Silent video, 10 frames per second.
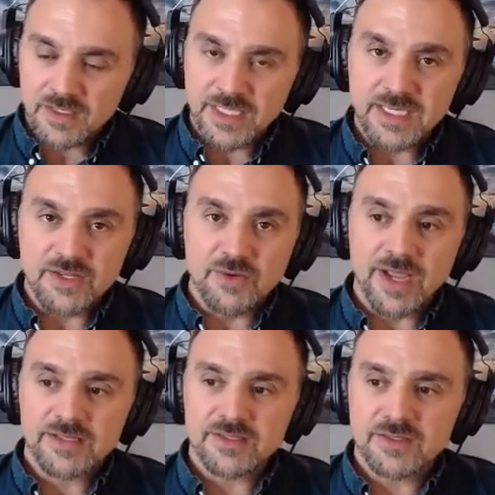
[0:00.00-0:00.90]
Lean
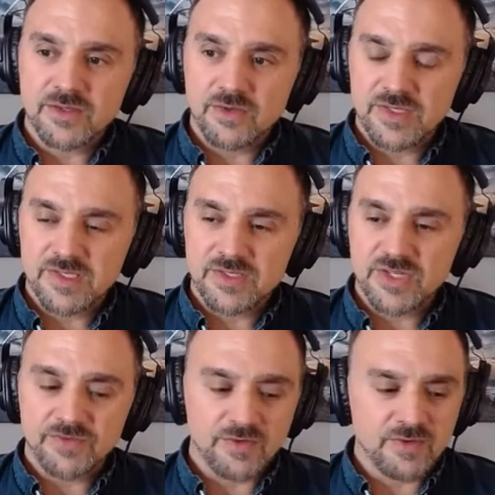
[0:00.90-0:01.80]
UX. So this is
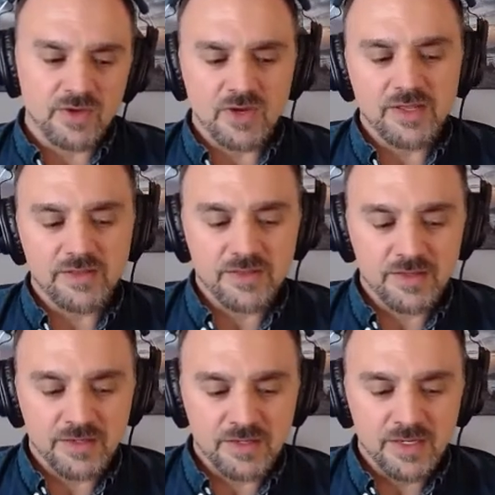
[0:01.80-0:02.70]
Jeff Godhealth
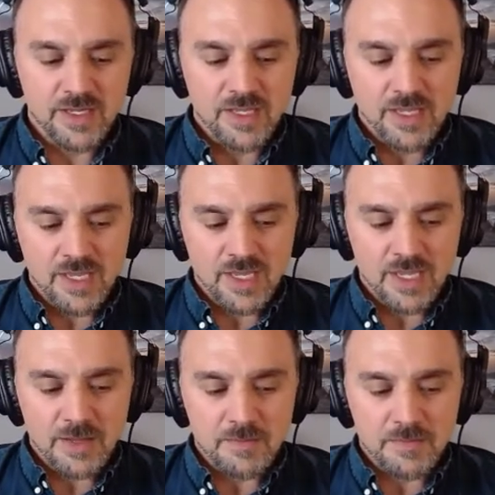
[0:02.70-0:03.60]
and
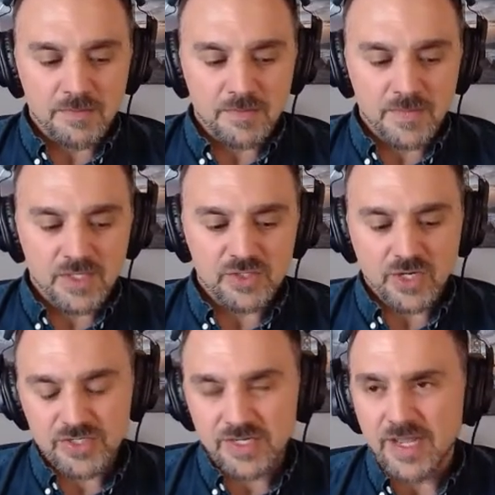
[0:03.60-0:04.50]

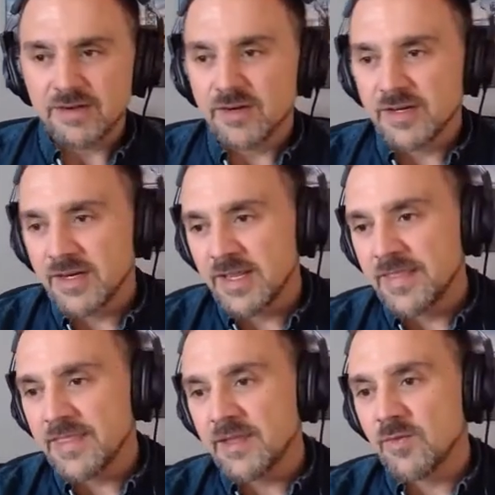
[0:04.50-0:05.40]
Josh Snyder. And
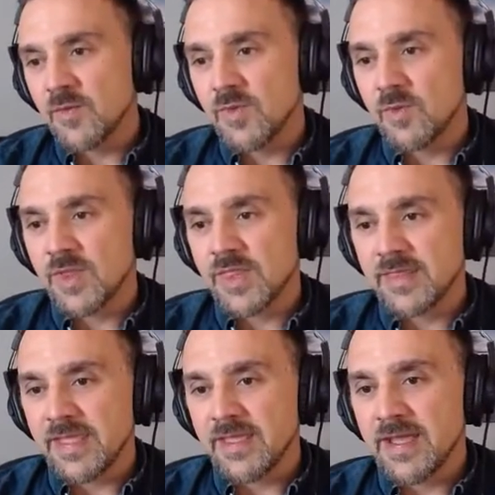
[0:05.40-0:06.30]
I think the one
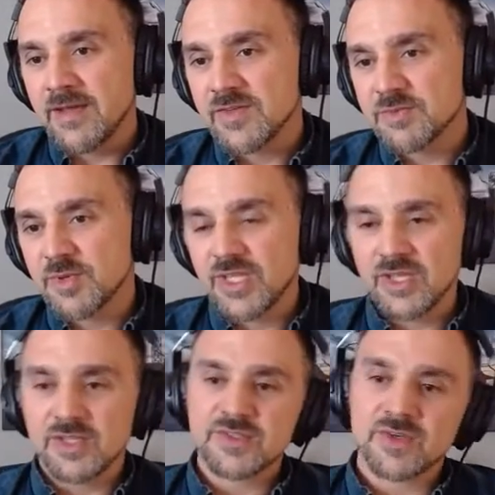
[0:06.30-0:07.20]
that they have is pretty
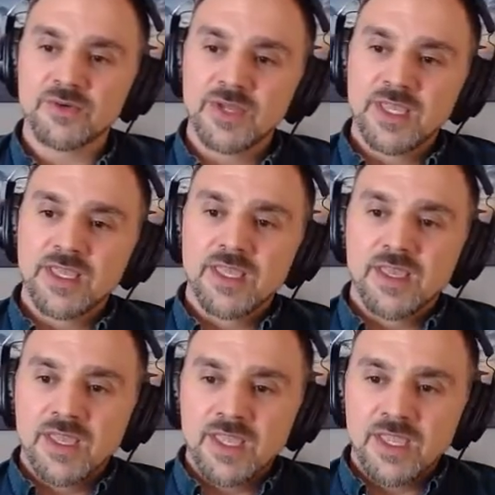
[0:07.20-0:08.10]
good. So,
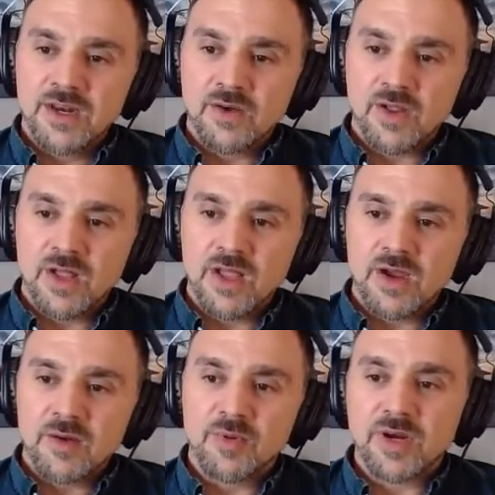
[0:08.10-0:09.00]

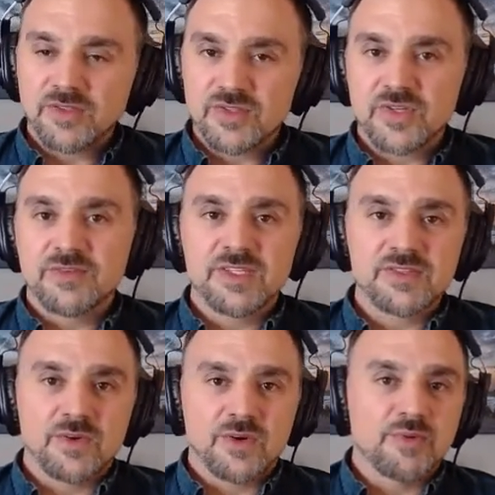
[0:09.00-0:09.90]
our product or
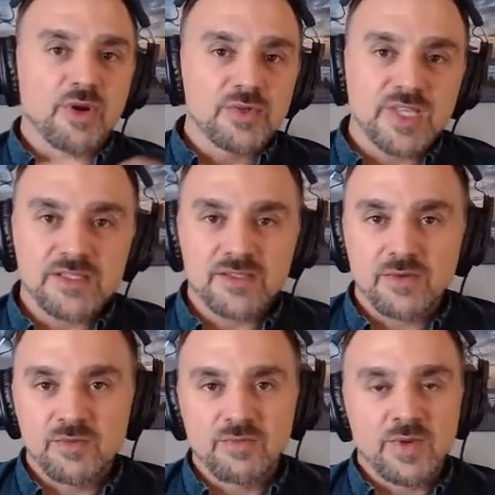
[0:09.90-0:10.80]
service or process,
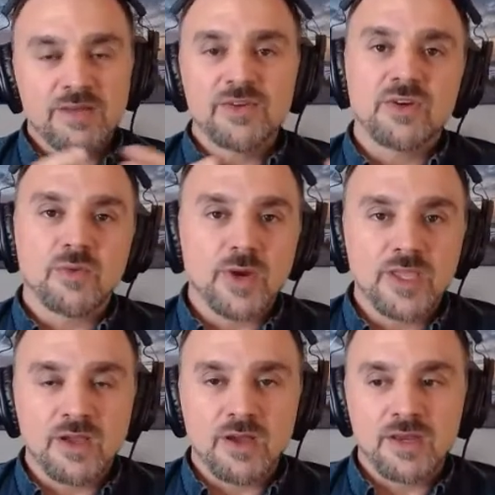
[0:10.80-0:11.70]
so whatever you're
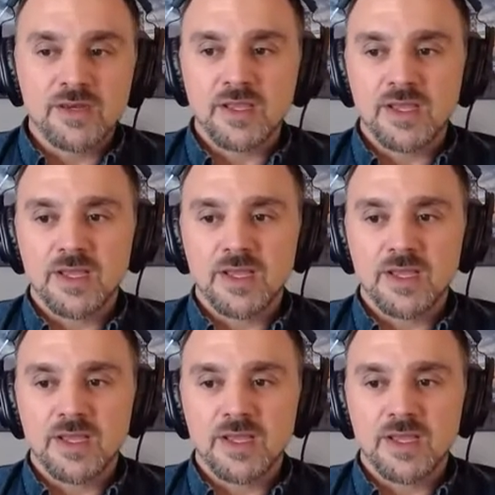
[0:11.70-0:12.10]
working on,